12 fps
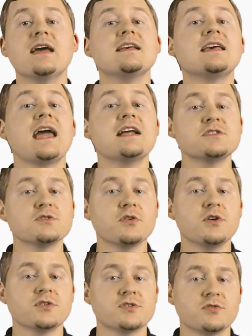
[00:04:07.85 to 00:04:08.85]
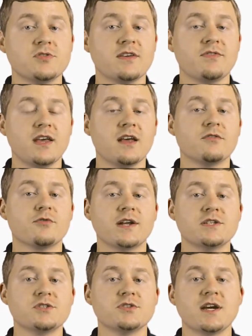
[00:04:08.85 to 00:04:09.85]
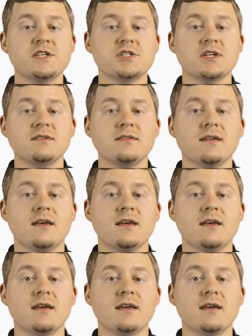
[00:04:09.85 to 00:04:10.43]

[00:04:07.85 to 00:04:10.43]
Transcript: cancel your certificate of registration,